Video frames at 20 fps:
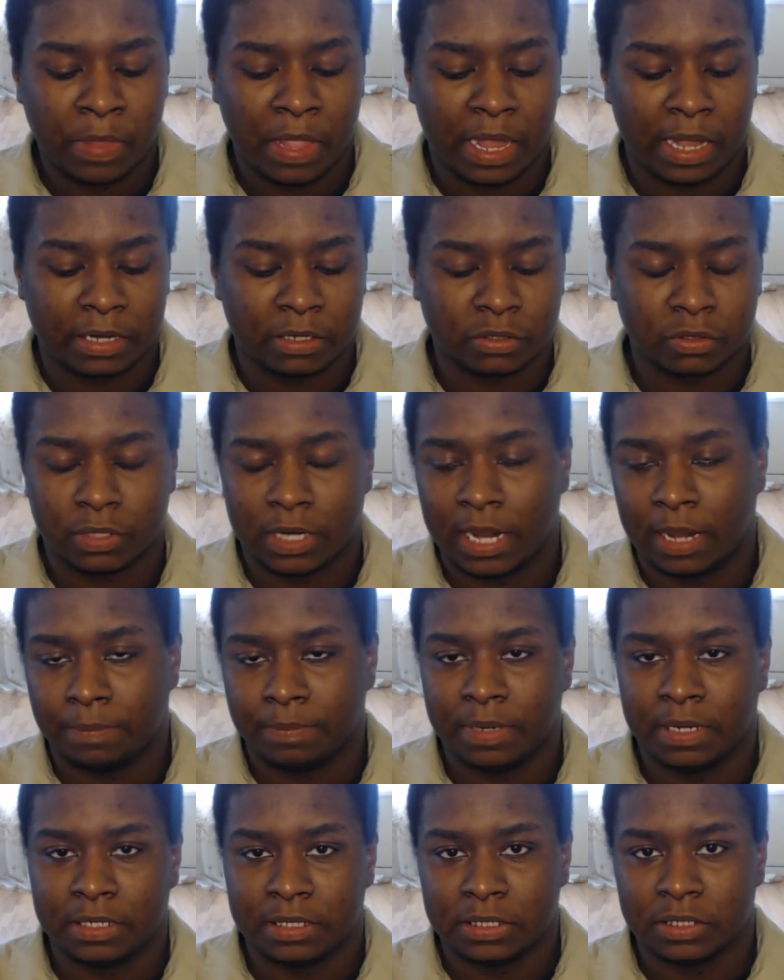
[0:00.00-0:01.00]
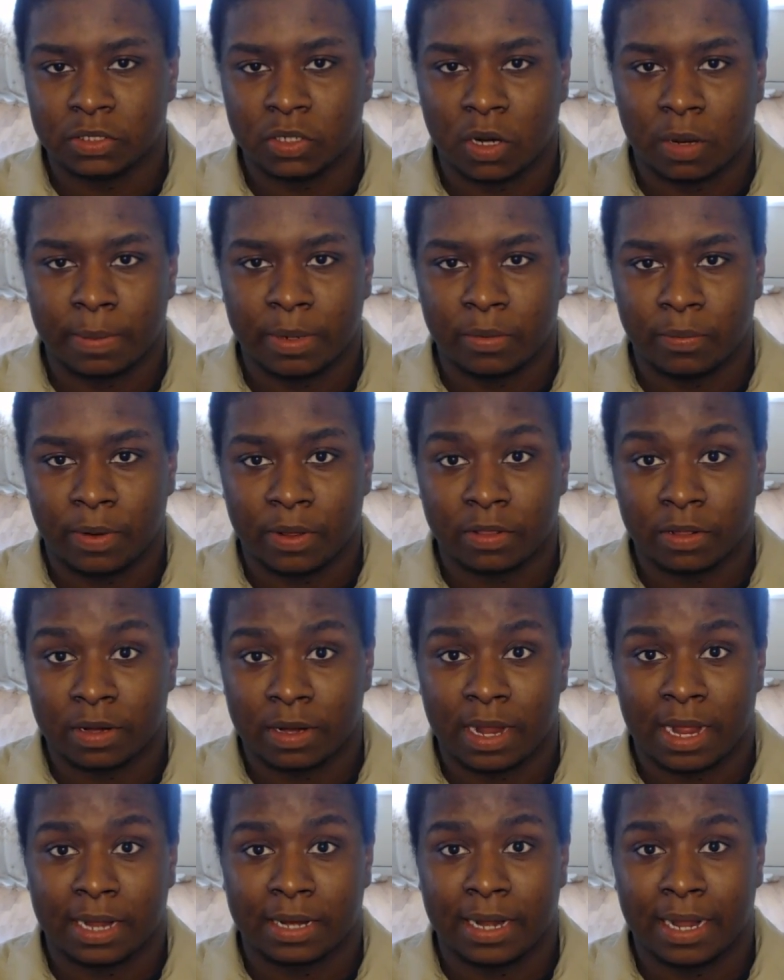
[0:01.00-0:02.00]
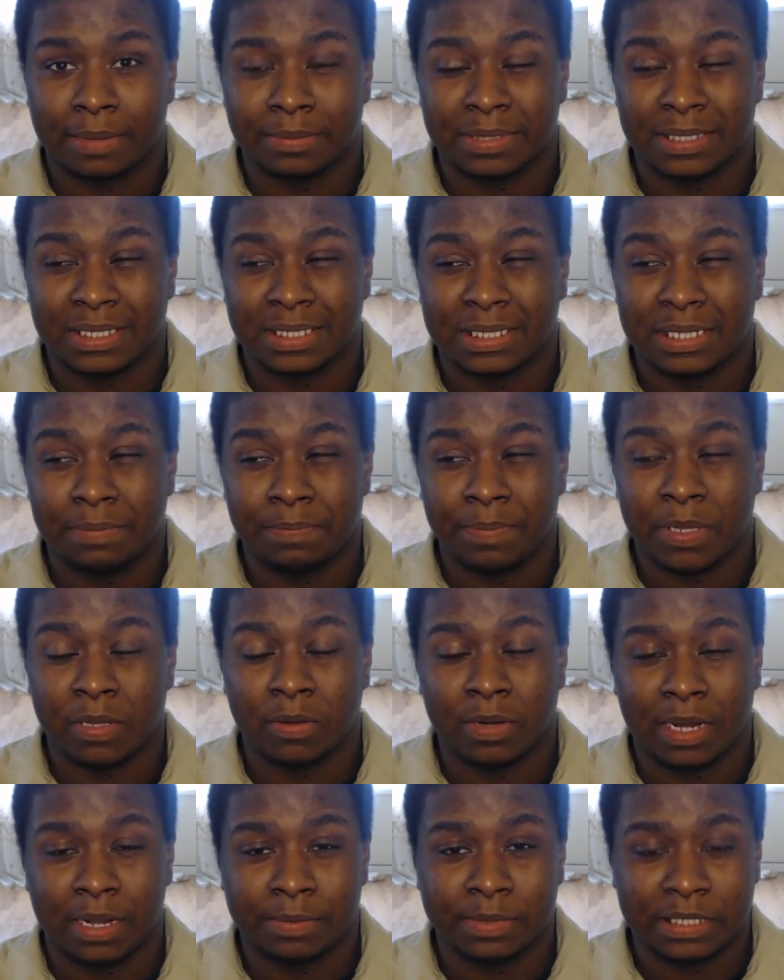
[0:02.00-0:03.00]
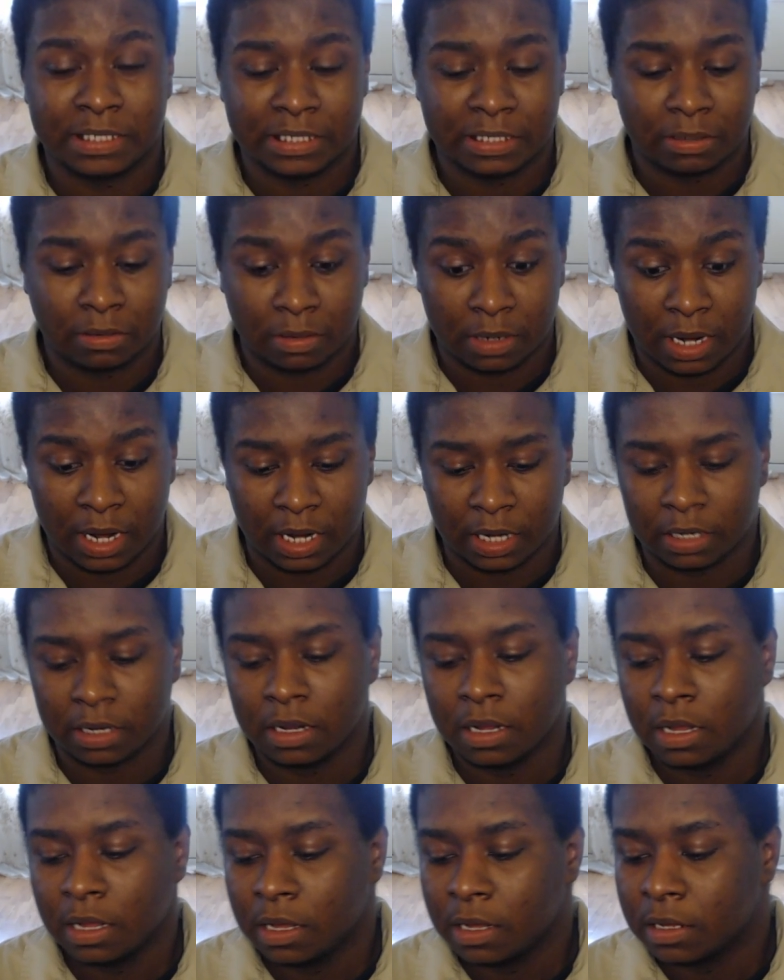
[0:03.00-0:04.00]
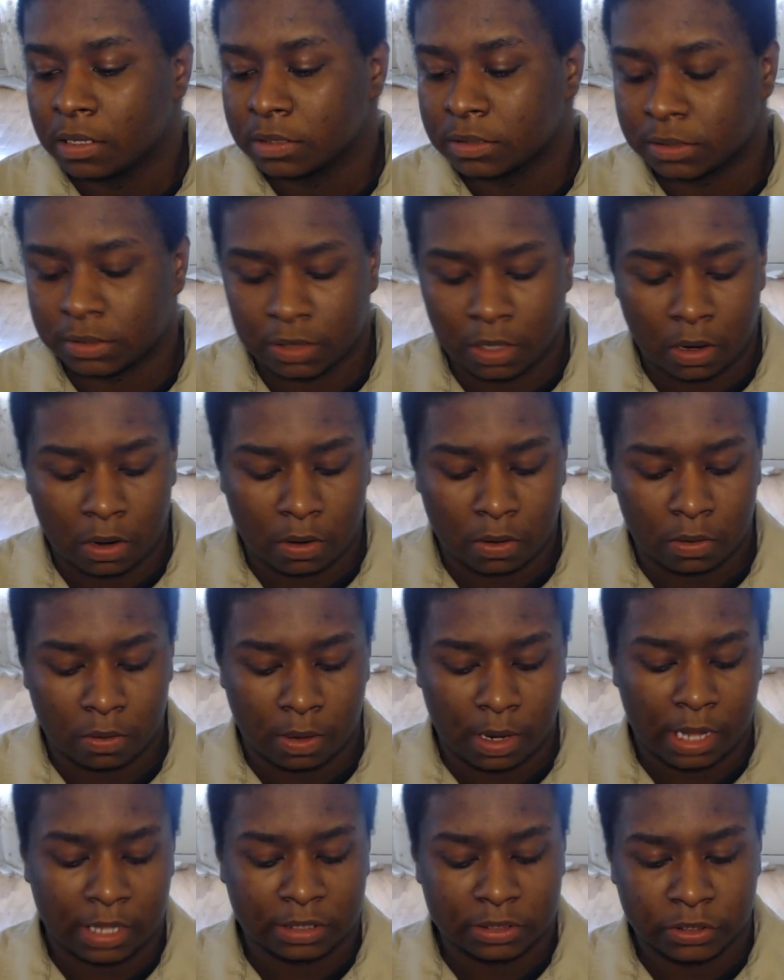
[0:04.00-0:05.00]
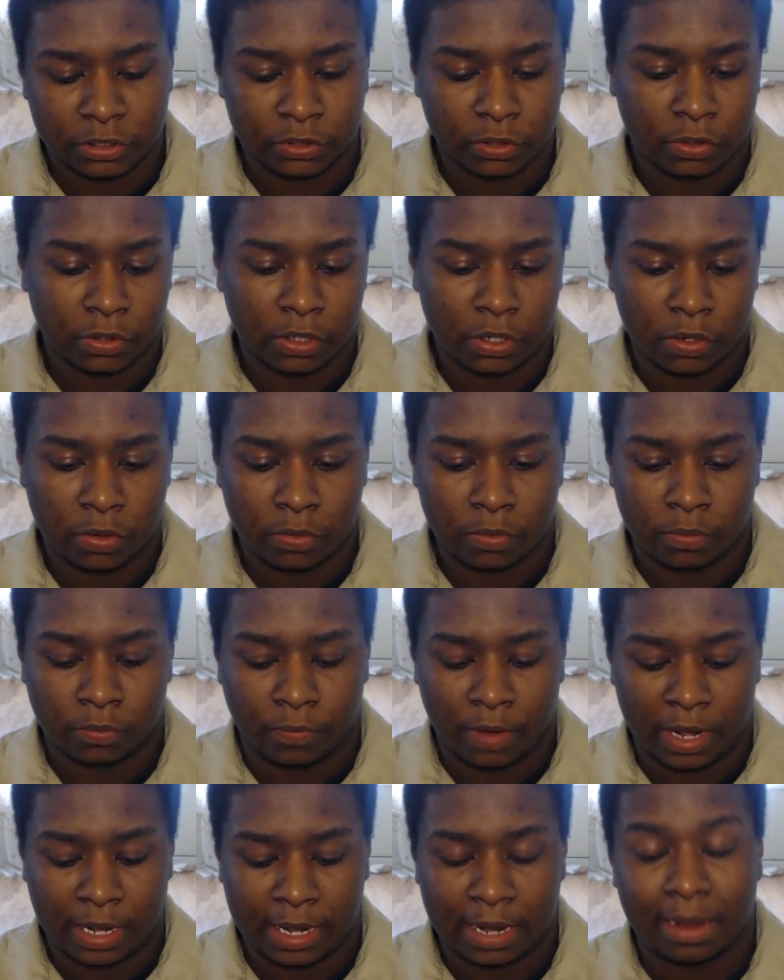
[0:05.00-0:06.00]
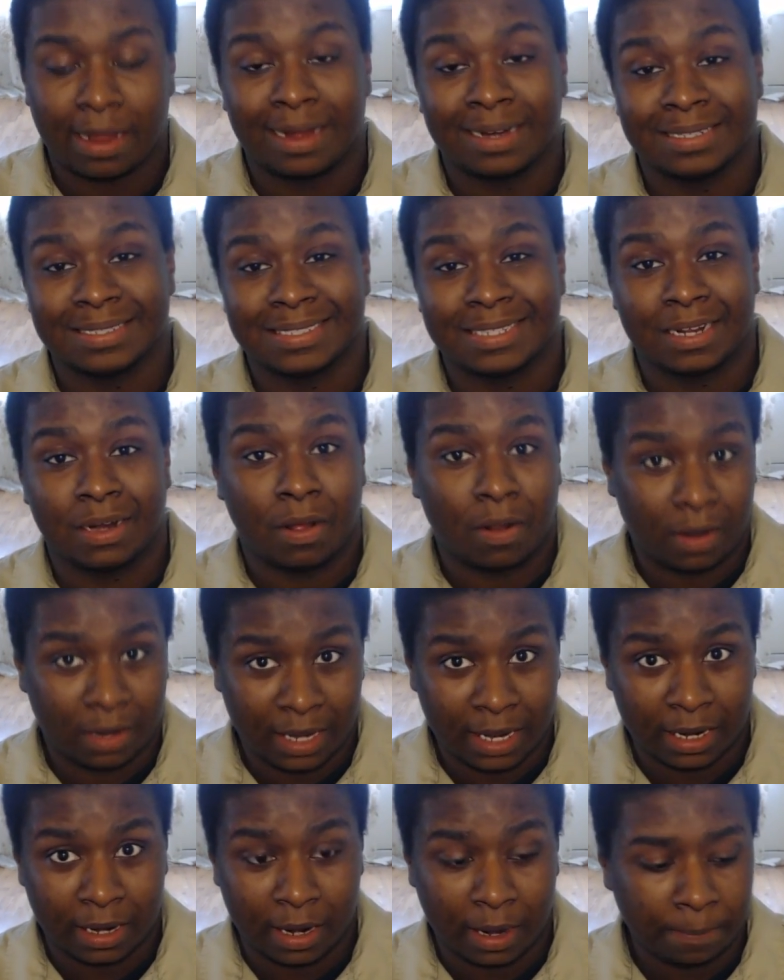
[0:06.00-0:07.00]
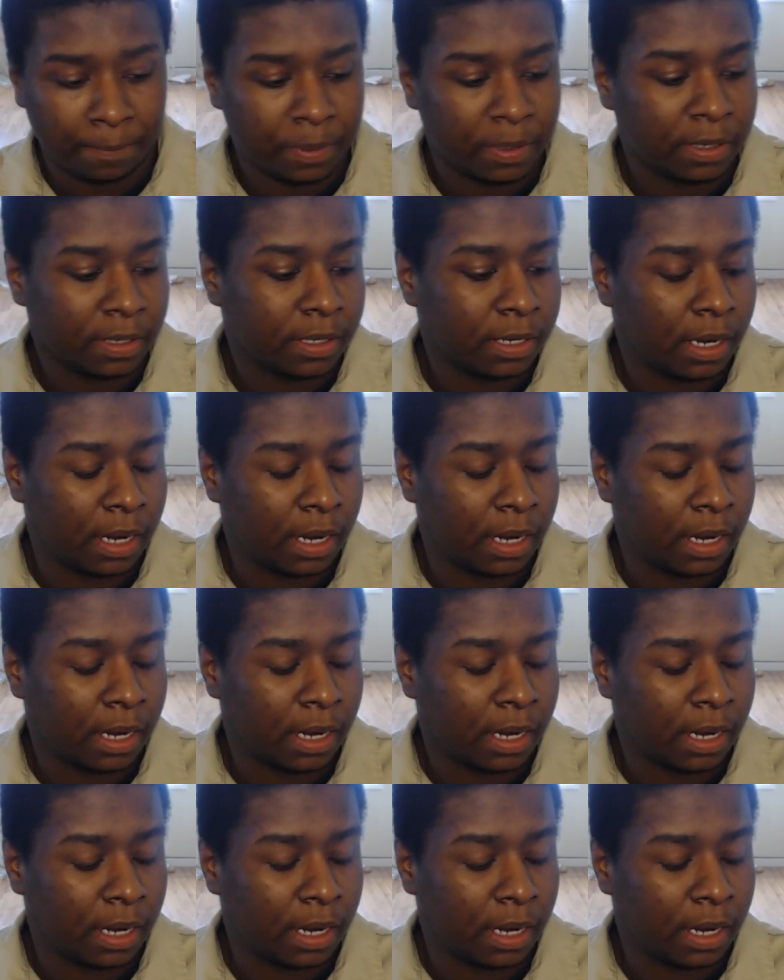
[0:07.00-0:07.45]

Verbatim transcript: Um, this could help me determine whether or not I'm C P U limited or not. So I'll show you right now how to set all that up.